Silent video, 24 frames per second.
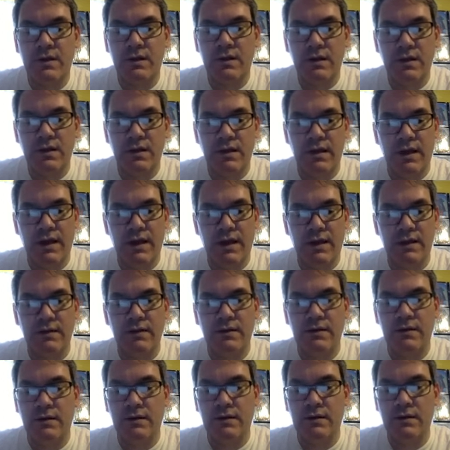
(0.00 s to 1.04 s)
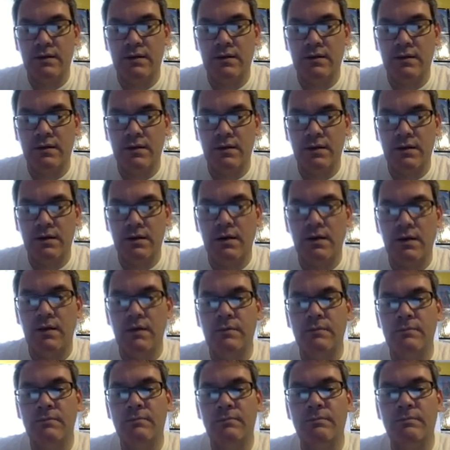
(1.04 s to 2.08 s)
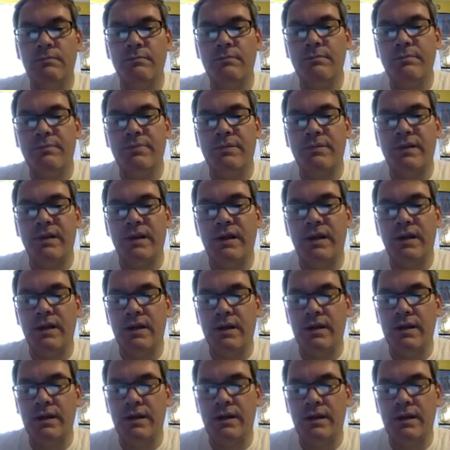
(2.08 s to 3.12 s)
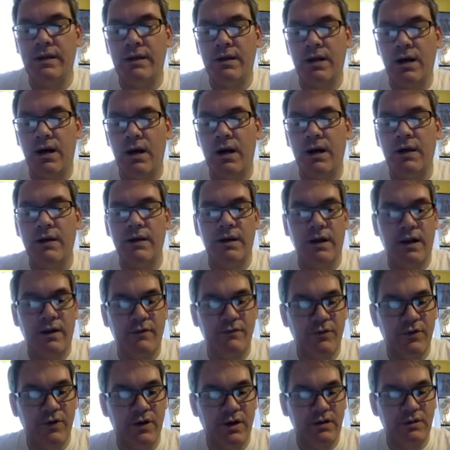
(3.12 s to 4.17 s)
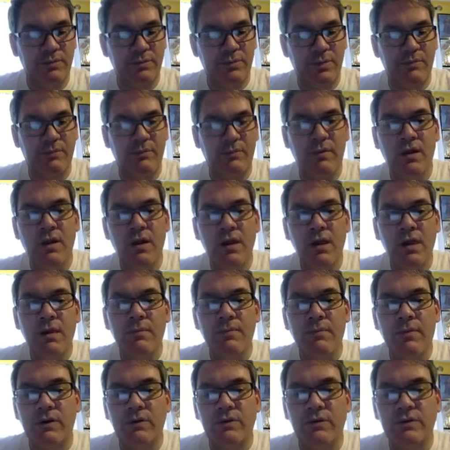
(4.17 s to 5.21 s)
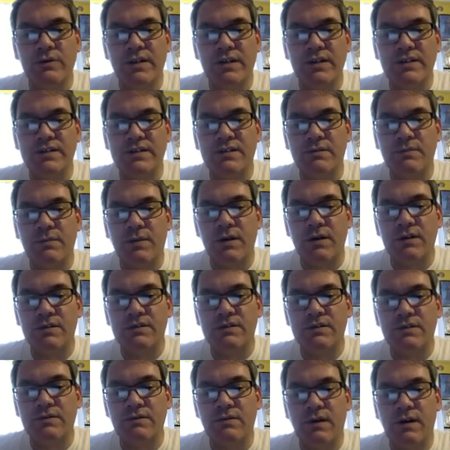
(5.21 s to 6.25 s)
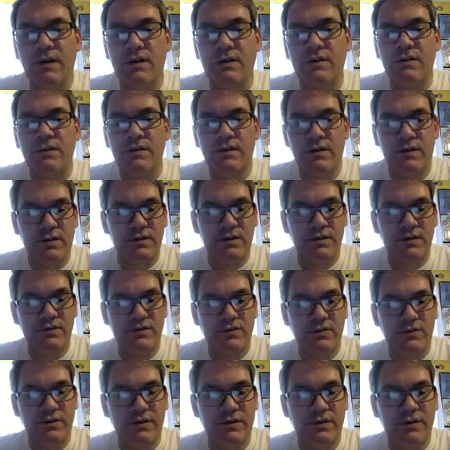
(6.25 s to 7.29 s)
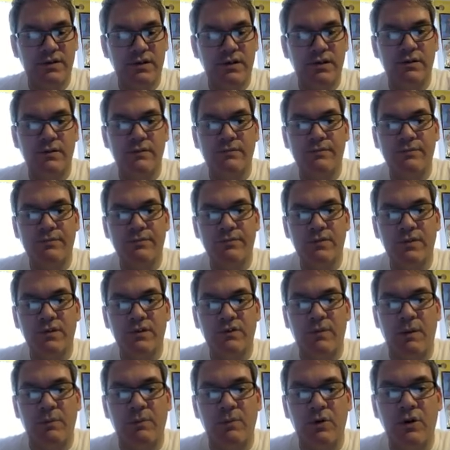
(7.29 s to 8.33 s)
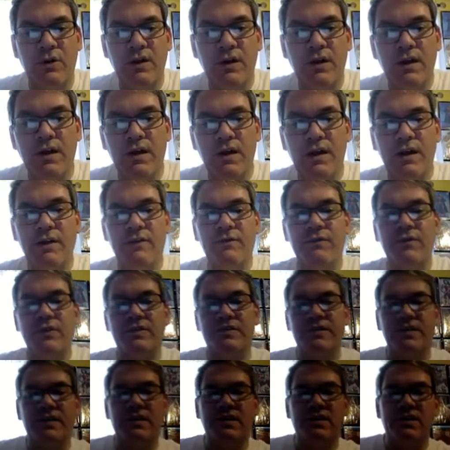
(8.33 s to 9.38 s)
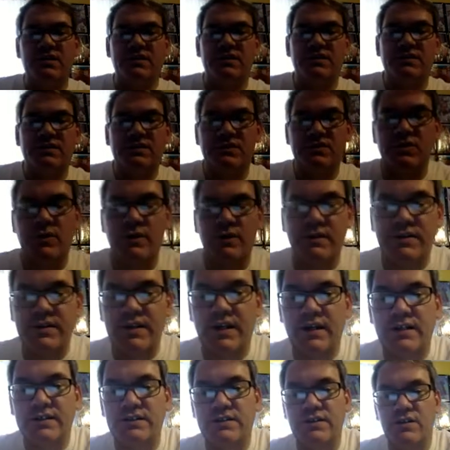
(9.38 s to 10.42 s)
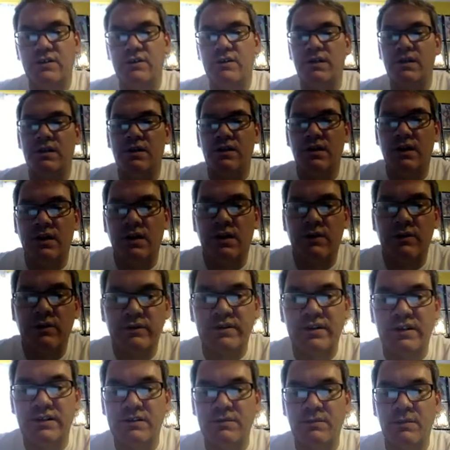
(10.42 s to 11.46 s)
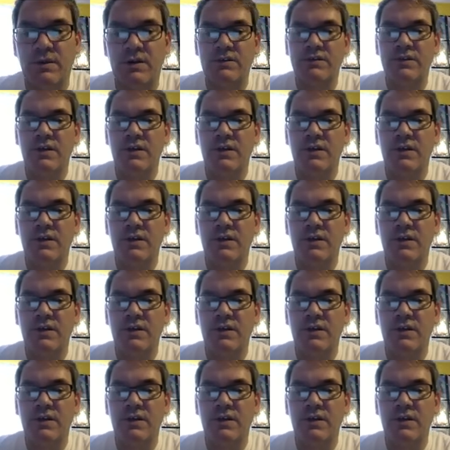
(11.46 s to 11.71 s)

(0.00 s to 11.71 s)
Let Him Play God, and I forgot to put my quotation marks around the story title. Remember, if it's a short text, you need quotation marks.